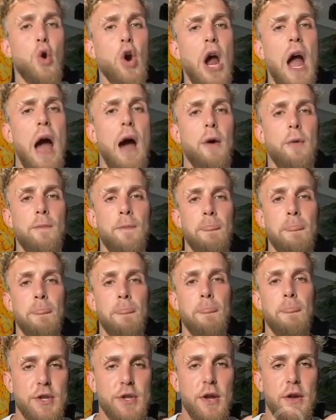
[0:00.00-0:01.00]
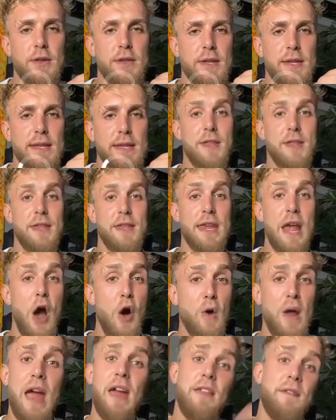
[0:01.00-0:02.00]
We're out. Starts to say,
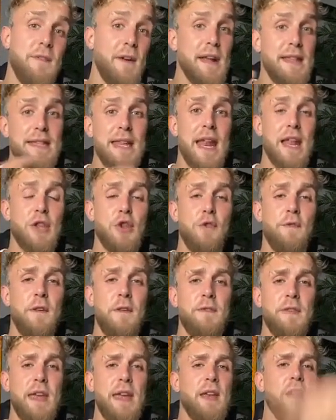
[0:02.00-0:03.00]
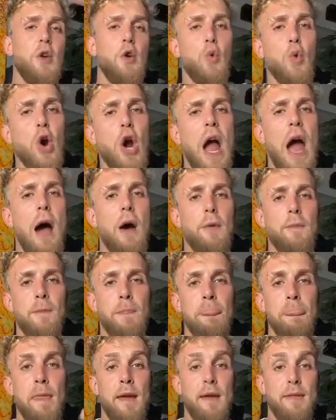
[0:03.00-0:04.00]
okay, the fight's not at 215, we're out.
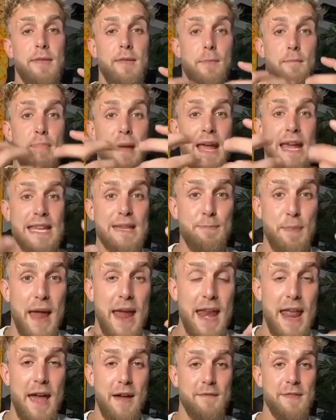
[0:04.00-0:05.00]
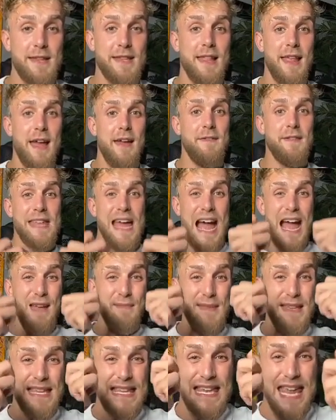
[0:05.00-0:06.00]
The biggest payday of his life
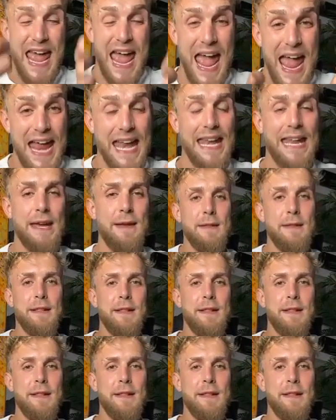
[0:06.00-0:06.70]
times 10,